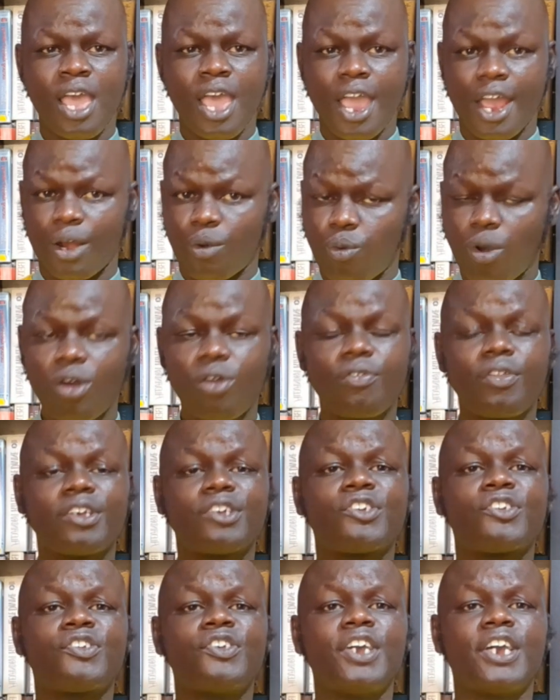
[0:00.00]
And one of the
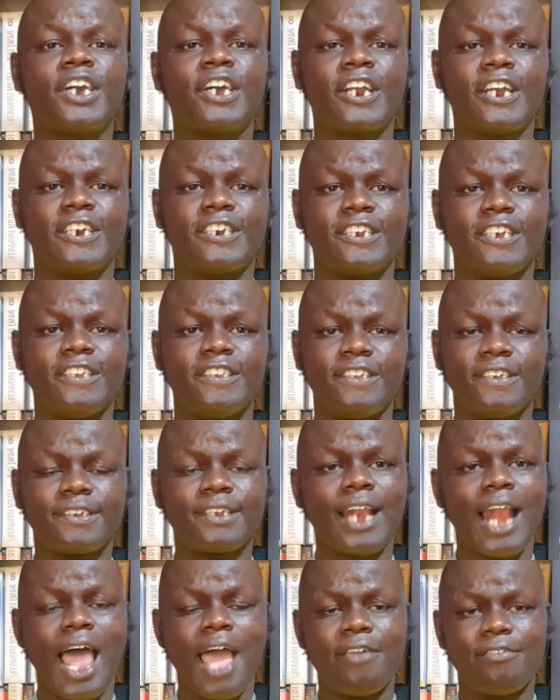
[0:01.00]
secrets in
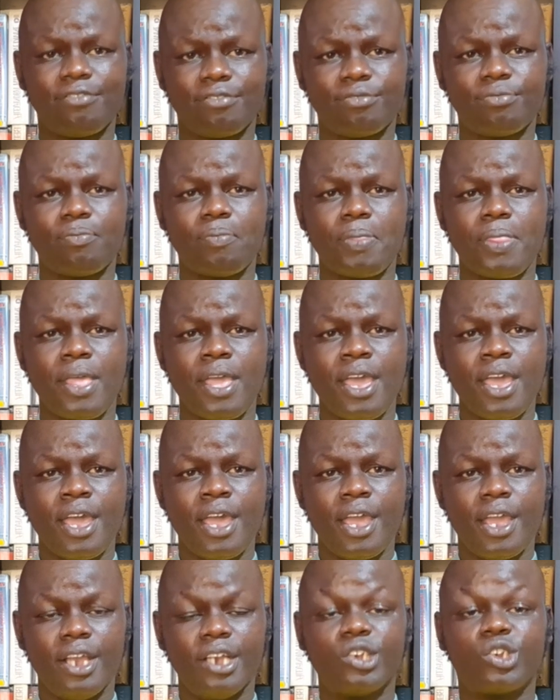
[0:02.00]
this life
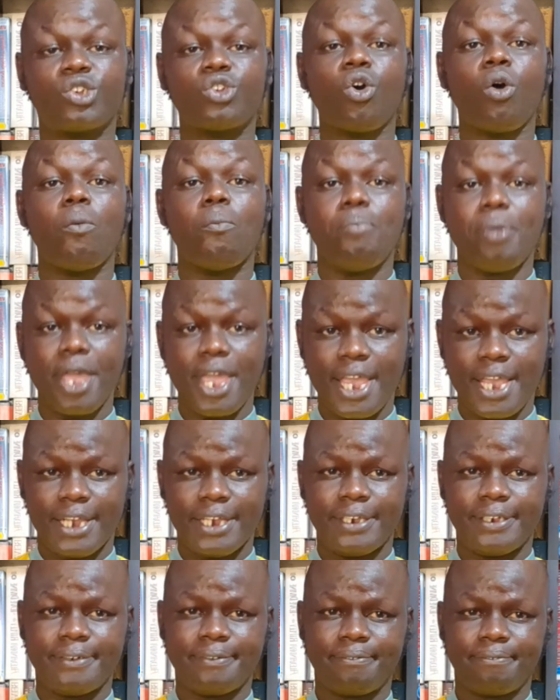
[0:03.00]
is obeying,
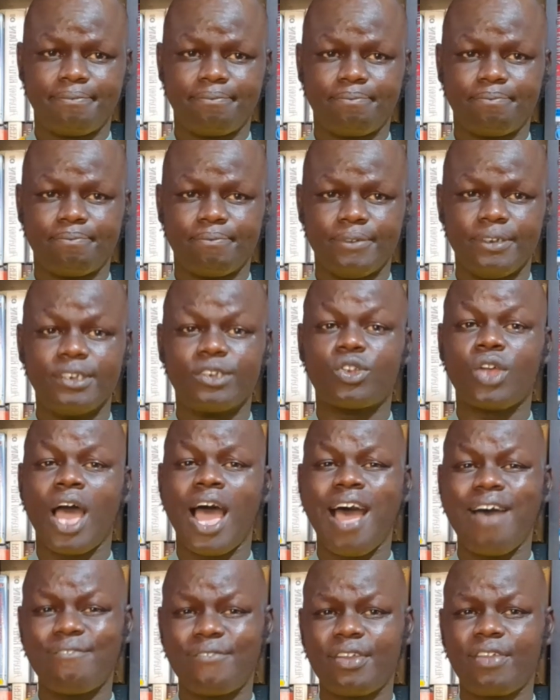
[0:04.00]
is
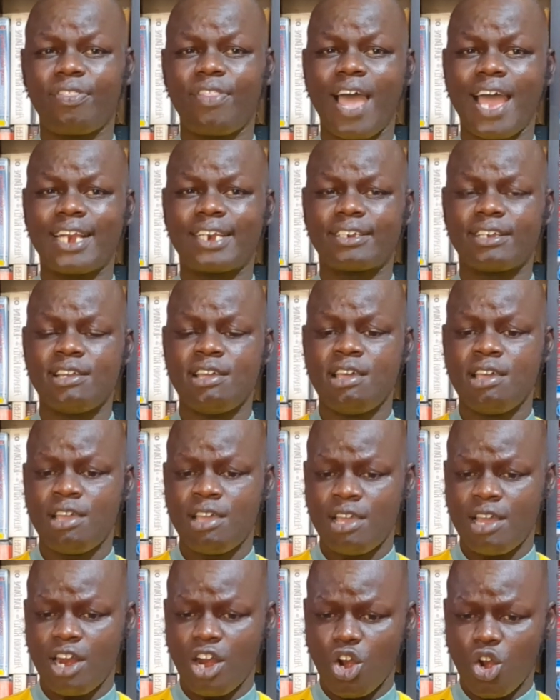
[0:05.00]
having that
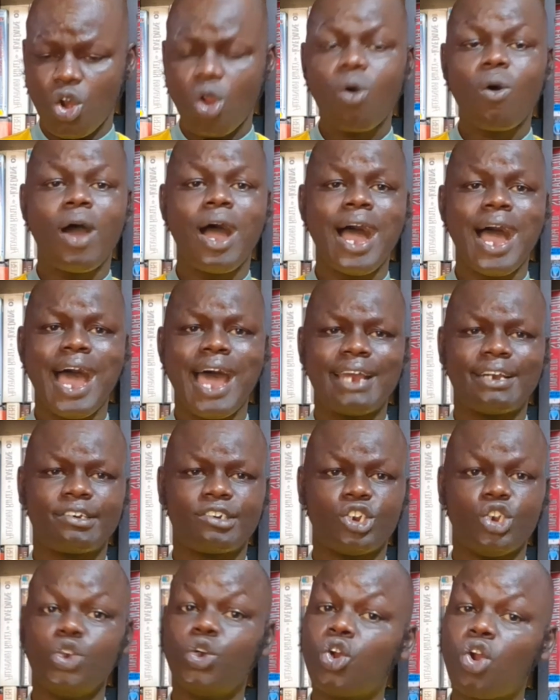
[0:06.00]
lower heart.
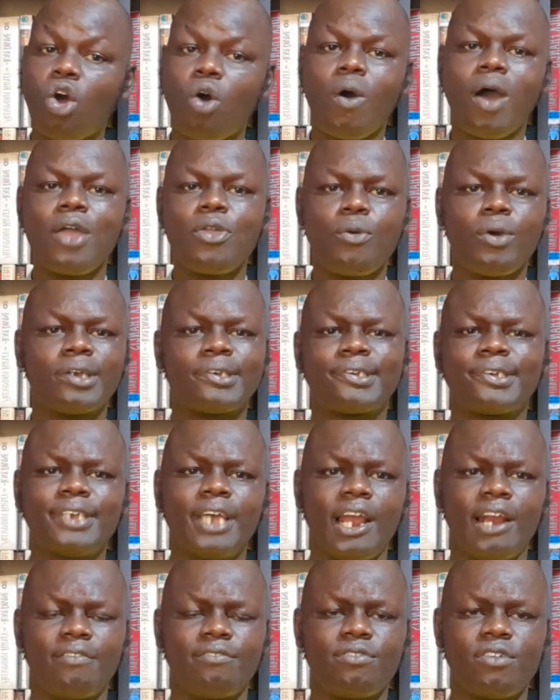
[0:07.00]
You lower
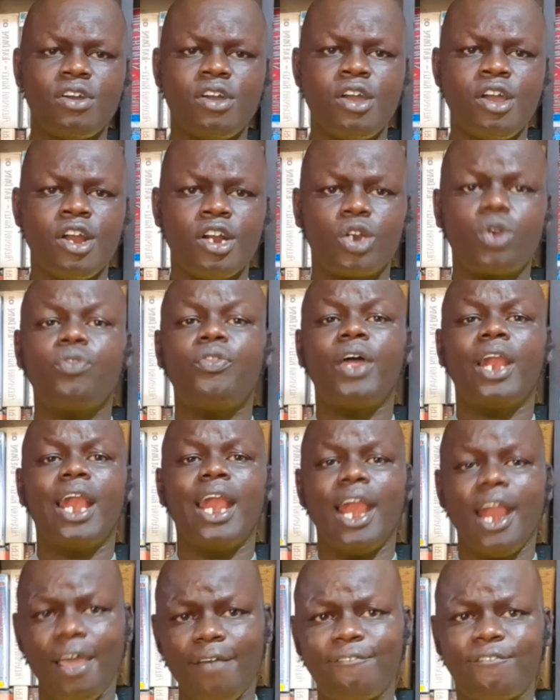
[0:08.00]
yourself to the
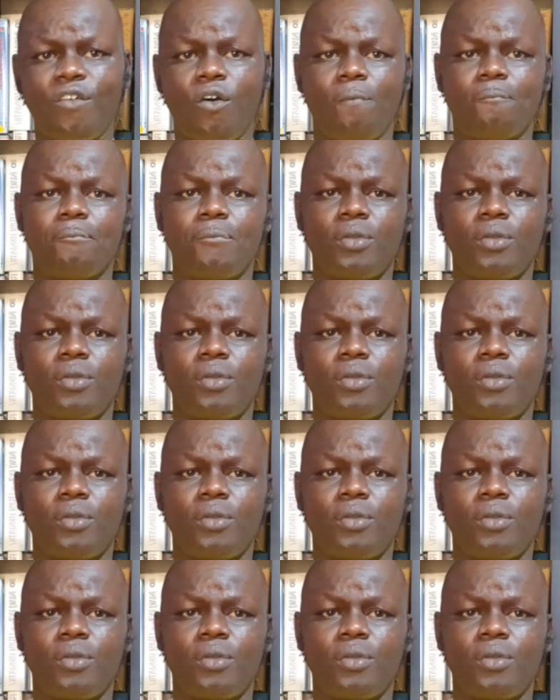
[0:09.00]
level